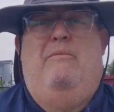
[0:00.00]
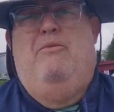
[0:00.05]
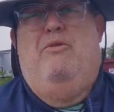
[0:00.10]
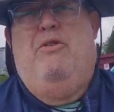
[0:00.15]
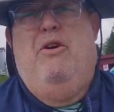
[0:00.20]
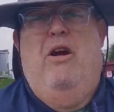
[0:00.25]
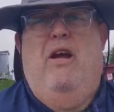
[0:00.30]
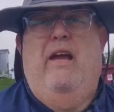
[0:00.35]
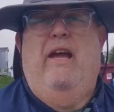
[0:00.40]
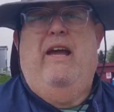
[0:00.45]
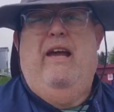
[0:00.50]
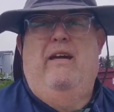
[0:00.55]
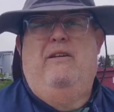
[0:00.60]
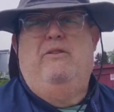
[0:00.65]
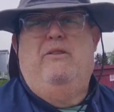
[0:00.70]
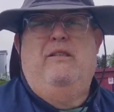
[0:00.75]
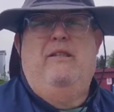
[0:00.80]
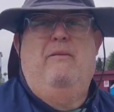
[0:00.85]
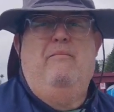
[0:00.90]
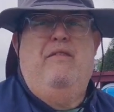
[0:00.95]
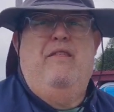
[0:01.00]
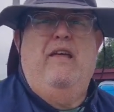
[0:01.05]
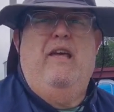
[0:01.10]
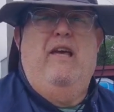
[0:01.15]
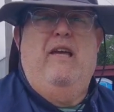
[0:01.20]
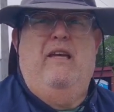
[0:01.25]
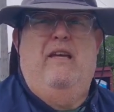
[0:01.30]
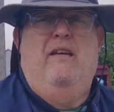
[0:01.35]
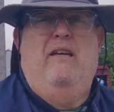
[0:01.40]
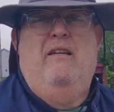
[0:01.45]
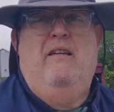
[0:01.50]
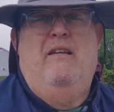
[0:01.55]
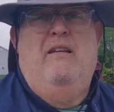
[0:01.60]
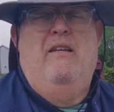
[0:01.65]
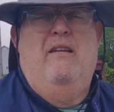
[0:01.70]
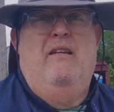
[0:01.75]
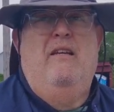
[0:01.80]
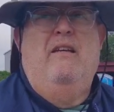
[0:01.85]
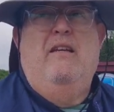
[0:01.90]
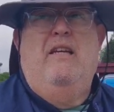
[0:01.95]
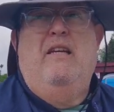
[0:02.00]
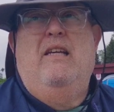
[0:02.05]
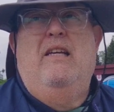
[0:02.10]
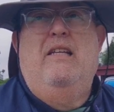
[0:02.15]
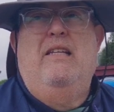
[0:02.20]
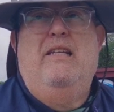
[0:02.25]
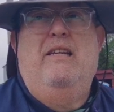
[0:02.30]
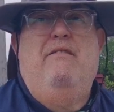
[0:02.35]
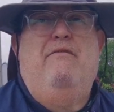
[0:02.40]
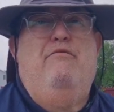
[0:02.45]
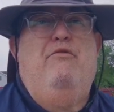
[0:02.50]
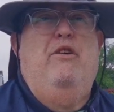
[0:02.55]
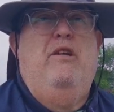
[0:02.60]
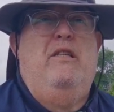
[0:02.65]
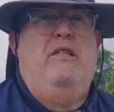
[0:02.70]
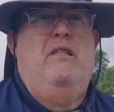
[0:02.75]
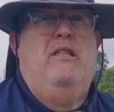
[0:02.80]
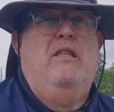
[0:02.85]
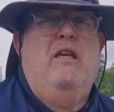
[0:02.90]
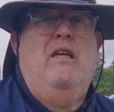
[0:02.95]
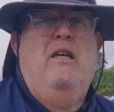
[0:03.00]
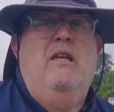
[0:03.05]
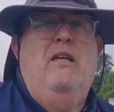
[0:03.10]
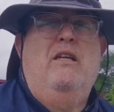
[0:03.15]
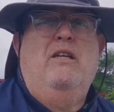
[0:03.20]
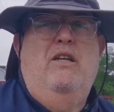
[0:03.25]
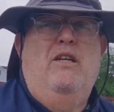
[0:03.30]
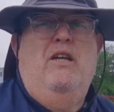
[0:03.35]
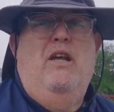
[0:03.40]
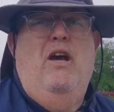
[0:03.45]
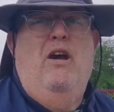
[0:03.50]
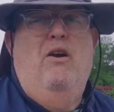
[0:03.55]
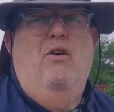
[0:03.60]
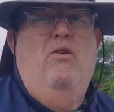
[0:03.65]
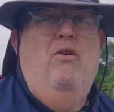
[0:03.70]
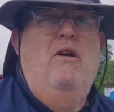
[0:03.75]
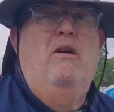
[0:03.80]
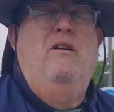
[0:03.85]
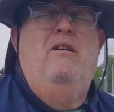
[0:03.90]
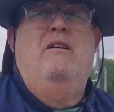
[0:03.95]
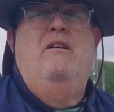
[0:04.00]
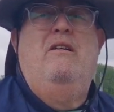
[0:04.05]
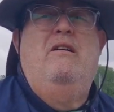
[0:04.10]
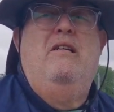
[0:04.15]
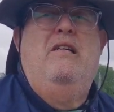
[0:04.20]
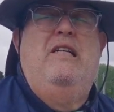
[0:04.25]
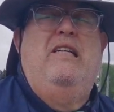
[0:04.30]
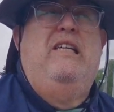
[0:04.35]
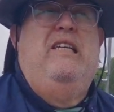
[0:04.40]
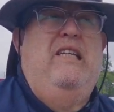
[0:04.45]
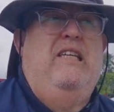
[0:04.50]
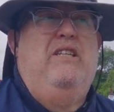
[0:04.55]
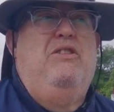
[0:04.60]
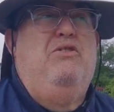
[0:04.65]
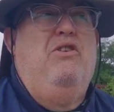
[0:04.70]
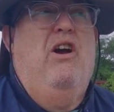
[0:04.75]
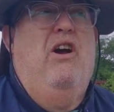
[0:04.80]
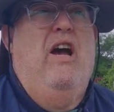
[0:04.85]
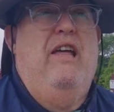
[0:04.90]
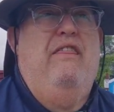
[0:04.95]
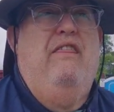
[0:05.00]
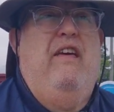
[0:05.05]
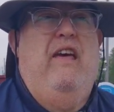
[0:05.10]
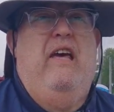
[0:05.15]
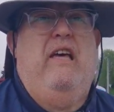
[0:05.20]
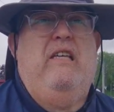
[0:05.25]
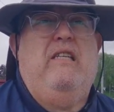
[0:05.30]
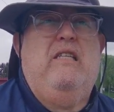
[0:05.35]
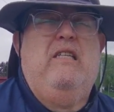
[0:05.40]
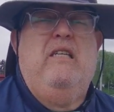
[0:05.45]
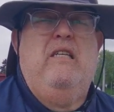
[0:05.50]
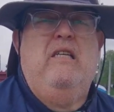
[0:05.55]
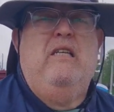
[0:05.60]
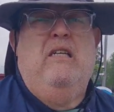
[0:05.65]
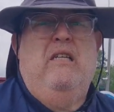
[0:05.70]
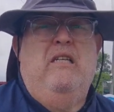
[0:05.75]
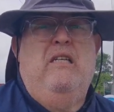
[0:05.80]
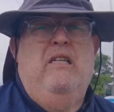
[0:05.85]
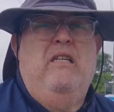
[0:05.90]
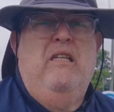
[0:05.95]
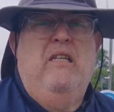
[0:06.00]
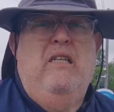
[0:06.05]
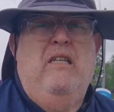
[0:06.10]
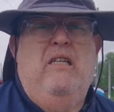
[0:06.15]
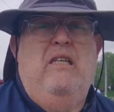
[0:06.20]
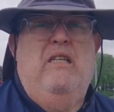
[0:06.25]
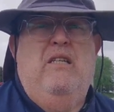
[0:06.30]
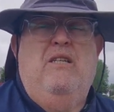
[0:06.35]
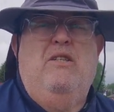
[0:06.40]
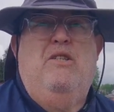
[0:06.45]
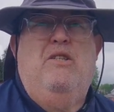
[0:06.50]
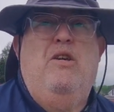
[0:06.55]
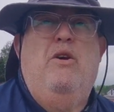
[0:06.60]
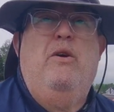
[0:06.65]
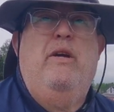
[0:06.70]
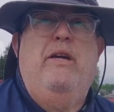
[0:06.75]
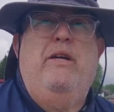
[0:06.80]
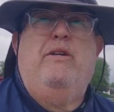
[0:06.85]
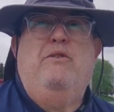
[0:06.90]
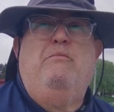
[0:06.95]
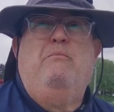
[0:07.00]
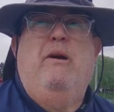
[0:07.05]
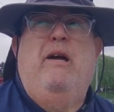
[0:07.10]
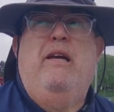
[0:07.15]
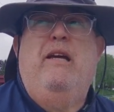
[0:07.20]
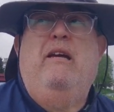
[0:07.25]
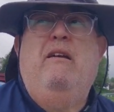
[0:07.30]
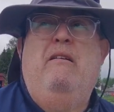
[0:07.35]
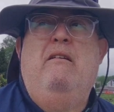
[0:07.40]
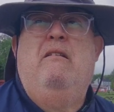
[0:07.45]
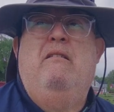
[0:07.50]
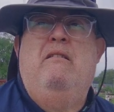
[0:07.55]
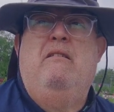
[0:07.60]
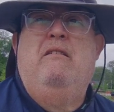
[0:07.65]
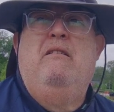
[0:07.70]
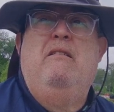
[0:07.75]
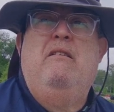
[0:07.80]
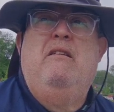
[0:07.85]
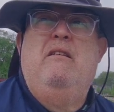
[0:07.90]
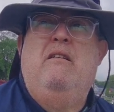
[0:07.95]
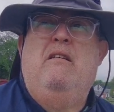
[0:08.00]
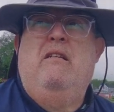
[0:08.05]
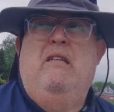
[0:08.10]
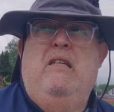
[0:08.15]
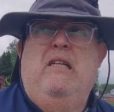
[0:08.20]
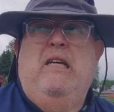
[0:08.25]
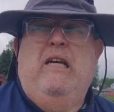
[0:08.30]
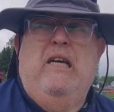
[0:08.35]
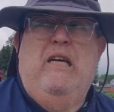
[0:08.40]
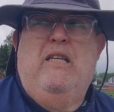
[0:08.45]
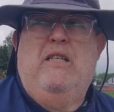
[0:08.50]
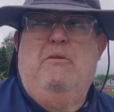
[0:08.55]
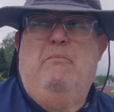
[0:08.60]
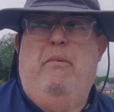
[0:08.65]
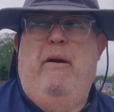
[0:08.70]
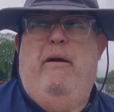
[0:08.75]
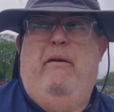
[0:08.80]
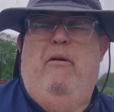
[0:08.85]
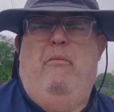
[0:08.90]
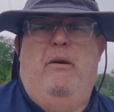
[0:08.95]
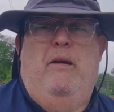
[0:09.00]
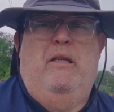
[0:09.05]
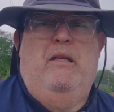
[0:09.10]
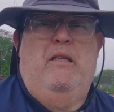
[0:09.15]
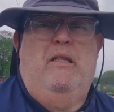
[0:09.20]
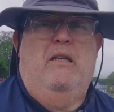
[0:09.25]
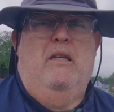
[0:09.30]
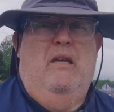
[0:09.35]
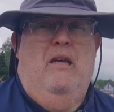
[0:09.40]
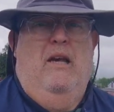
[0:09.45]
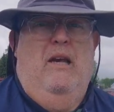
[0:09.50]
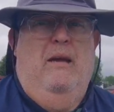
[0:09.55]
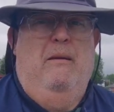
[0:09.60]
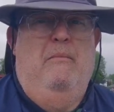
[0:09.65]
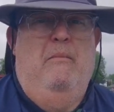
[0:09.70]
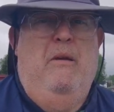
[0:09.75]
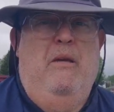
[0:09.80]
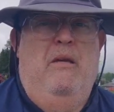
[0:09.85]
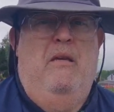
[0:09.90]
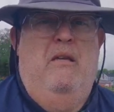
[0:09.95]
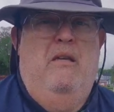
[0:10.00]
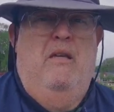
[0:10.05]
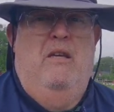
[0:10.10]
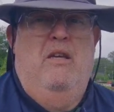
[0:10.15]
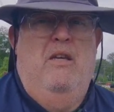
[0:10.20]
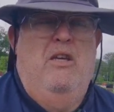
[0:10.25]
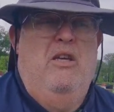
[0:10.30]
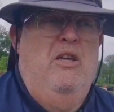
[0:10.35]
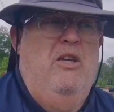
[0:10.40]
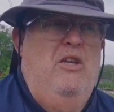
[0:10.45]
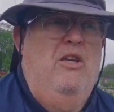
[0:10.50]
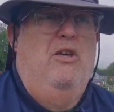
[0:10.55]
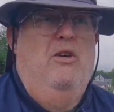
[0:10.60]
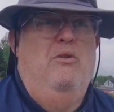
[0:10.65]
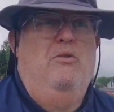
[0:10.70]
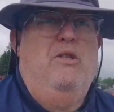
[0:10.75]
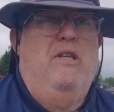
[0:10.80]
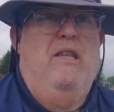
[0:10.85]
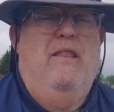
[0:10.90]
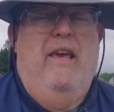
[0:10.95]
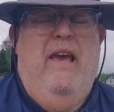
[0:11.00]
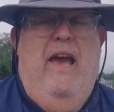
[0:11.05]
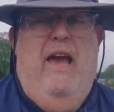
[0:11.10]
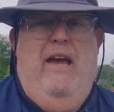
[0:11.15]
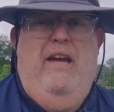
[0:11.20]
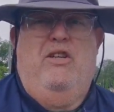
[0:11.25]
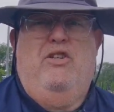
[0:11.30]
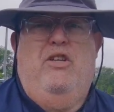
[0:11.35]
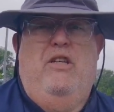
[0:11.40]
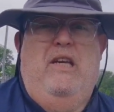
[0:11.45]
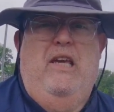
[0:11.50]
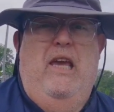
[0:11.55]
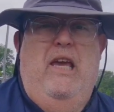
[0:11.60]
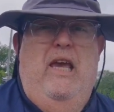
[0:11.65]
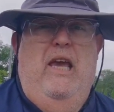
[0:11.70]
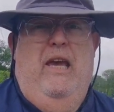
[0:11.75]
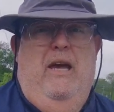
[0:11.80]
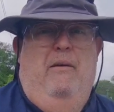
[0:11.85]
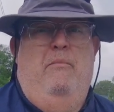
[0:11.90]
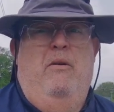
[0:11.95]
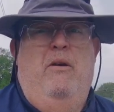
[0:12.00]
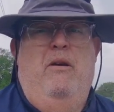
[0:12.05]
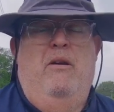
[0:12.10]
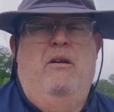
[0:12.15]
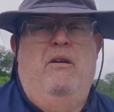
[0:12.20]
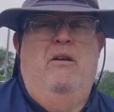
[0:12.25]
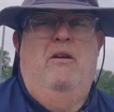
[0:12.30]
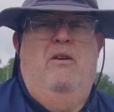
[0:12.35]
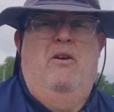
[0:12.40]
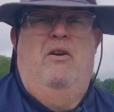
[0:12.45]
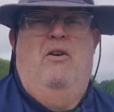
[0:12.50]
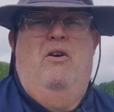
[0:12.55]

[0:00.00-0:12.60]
I'm trying out something different. You know, you try things. So here's my experiment. I'm using the action cam